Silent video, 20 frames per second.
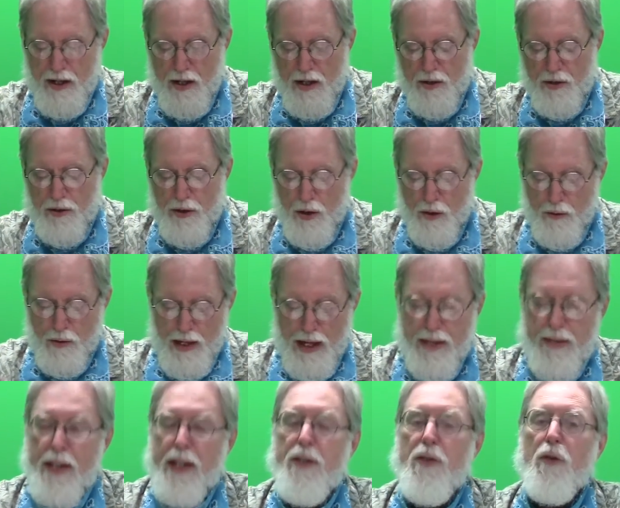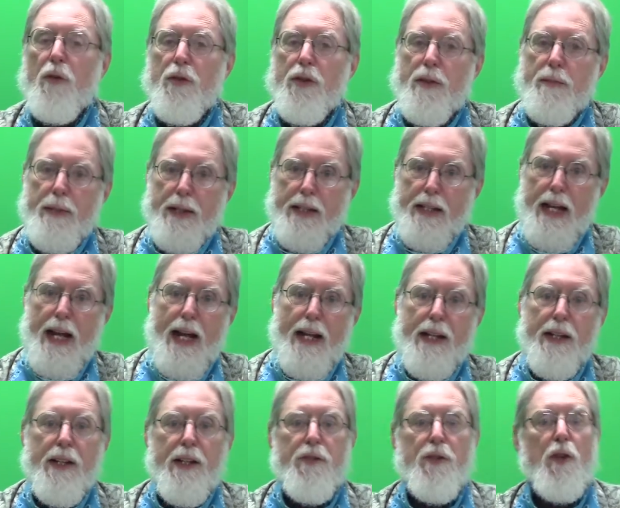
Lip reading: So, and then you submit that.